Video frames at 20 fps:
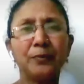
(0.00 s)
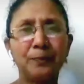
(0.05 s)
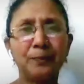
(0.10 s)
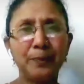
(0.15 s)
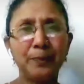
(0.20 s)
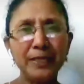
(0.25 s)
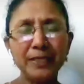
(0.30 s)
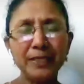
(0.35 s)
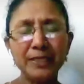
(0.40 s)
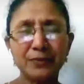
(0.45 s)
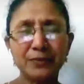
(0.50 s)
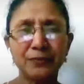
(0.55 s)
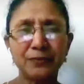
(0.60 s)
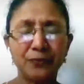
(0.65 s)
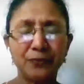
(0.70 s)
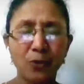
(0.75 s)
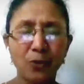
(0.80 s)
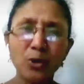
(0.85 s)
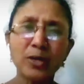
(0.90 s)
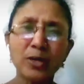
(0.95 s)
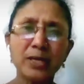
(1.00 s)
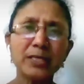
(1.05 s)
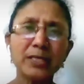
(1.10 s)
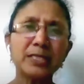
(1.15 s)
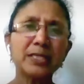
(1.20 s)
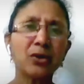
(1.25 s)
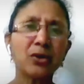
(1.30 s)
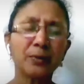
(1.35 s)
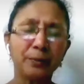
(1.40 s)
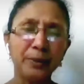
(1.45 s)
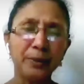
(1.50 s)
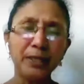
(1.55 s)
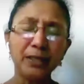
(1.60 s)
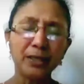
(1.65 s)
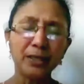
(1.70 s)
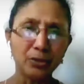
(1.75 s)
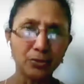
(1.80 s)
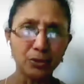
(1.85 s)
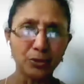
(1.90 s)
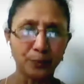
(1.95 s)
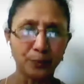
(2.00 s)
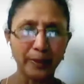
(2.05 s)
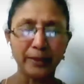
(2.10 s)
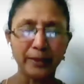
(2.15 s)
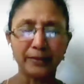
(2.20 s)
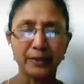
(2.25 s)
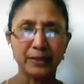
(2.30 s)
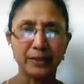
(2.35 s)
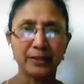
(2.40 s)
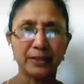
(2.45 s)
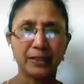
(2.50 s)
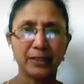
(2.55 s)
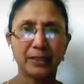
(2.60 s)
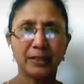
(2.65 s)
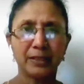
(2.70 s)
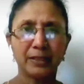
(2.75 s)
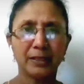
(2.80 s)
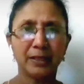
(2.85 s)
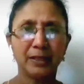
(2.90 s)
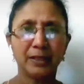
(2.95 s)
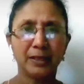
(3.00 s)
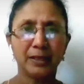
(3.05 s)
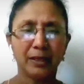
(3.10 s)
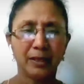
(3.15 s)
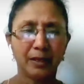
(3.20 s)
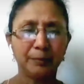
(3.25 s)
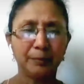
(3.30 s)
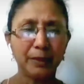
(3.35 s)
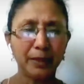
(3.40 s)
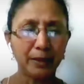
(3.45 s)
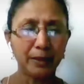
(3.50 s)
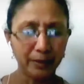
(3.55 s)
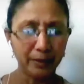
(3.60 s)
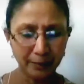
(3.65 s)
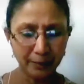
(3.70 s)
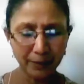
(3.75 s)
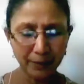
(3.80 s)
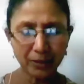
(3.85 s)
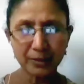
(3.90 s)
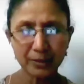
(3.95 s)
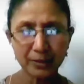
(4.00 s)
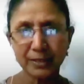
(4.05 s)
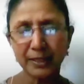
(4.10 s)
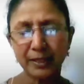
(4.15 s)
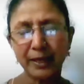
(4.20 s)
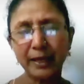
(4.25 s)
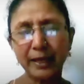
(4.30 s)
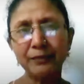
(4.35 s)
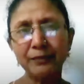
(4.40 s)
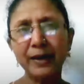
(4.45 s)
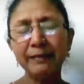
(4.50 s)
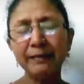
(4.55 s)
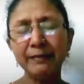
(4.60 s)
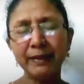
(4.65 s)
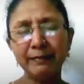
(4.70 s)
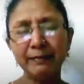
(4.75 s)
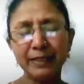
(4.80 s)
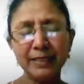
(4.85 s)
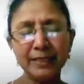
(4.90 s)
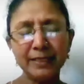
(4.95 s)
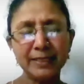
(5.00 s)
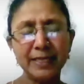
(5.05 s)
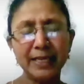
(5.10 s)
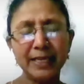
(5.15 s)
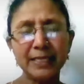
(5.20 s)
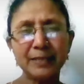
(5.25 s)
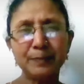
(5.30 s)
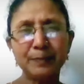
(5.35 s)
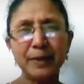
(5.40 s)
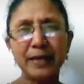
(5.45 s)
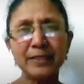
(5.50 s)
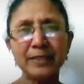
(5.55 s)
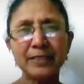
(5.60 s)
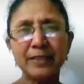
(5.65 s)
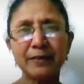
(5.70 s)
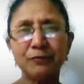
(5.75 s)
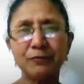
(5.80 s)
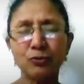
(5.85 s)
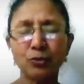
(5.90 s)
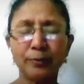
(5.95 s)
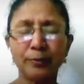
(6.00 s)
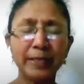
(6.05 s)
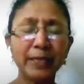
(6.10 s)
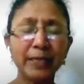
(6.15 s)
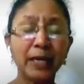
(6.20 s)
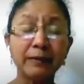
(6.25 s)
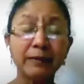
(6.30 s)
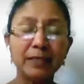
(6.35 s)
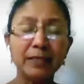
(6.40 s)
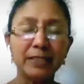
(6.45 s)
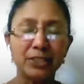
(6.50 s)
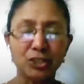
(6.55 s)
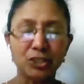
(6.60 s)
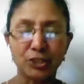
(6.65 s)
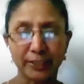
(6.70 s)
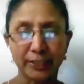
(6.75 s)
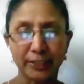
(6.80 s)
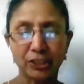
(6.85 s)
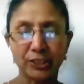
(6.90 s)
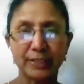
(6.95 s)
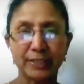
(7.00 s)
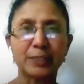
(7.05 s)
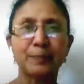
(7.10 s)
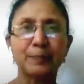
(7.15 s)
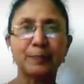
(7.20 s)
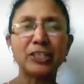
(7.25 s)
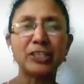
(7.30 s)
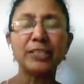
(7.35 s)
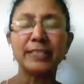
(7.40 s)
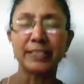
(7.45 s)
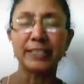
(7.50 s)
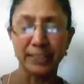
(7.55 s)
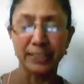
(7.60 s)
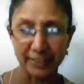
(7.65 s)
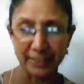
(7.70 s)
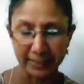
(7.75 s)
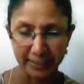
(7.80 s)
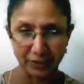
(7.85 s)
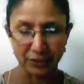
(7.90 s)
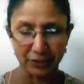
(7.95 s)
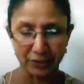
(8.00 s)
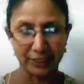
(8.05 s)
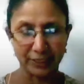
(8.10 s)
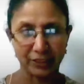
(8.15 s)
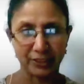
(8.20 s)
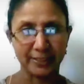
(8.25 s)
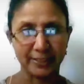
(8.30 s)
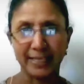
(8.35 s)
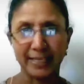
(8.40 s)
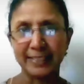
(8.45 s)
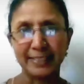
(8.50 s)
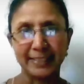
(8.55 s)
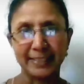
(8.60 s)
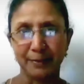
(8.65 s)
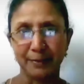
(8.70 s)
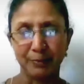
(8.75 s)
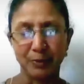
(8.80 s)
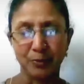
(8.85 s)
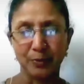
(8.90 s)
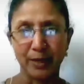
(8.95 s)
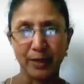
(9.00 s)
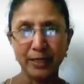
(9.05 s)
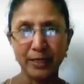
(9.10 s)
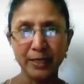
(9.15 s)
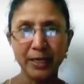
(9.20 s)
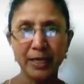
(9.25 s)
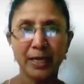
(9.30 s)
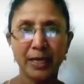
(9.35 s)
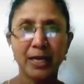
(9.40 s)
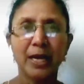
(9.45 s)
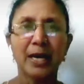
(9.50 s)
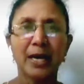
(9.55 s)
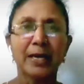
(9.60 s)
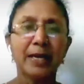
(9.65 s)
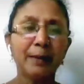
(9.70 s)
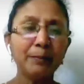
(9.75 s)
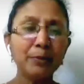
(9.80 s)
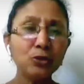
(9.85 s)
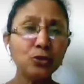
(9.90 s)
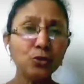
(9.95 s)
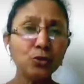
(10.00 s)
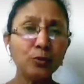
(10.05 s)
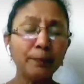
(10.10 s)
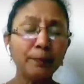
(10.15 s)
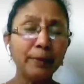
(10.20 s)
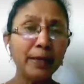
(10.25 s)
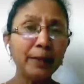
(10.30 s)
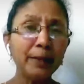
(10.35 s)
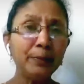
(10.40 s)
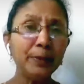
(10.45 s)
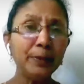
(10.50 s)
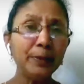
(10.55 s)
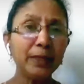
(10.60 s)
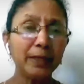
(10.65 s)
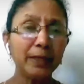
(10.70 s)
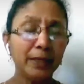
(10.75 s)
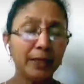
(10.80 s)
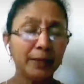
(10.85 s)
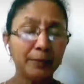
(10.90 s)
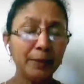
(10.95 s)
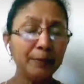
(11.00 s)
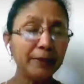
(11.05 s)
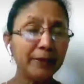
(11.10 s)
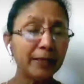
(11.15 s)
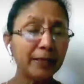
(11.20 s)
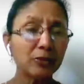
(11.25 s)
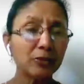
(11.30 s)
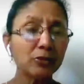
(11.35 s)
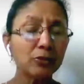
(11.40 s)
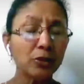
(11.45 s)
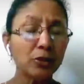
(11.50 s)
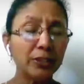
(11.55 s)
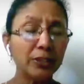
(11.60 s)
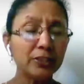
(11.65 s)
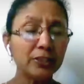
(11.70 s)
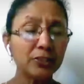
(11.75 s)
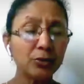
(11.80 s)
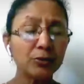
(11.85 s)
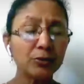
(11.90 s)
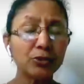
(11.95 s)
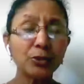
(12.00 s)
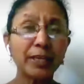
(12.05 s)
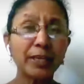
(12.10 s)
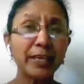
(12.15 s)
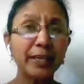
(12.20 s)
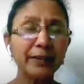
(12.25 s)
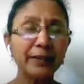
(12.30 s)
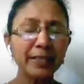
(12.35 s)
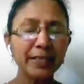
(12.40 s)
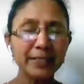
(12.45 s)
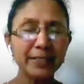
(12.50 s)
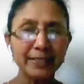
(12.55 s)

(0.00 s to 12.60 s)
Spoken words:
please focus on being a good parent. Because I find that these days parents have too many other distractions, especially digital distractions. That is number one. Okay. Number two, maybe there is also career